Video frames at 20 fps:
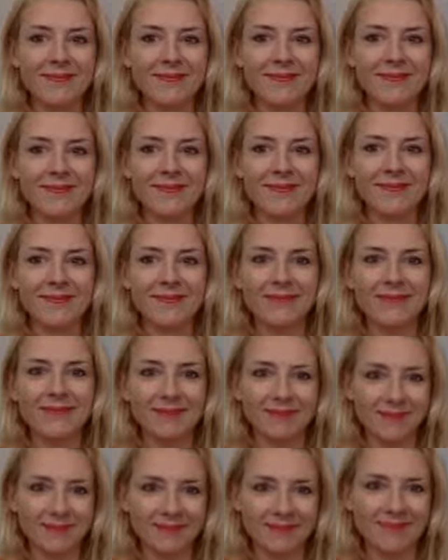
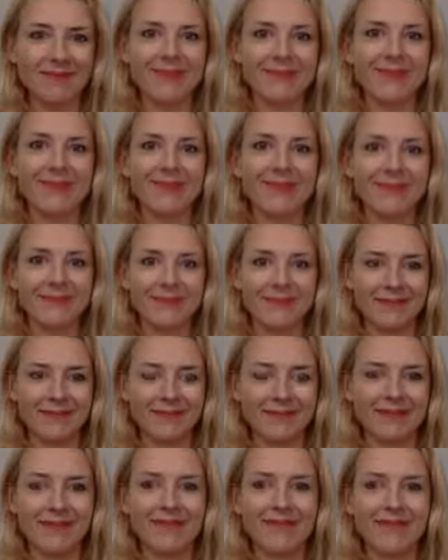
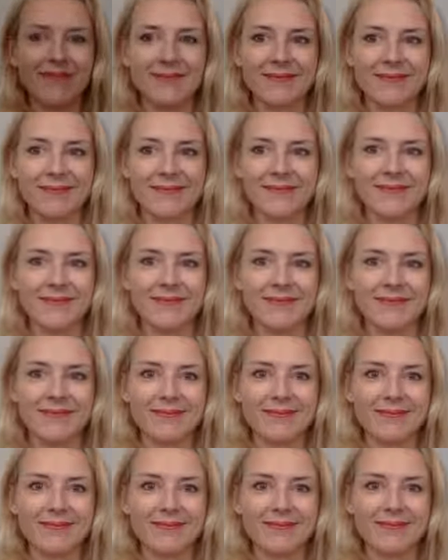
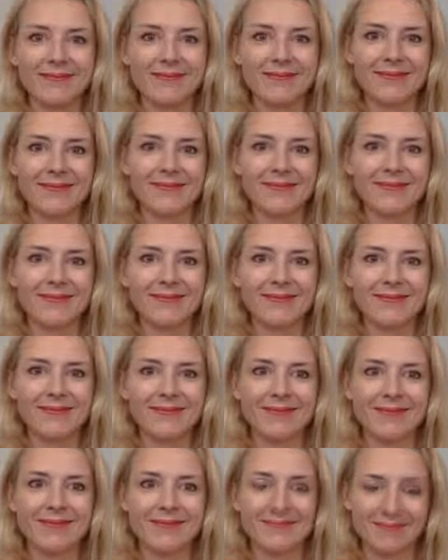
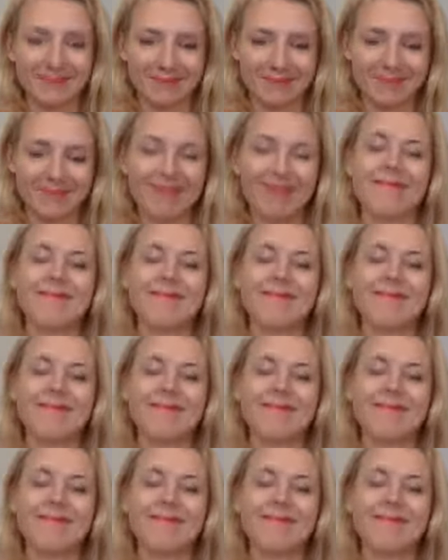(not speaking)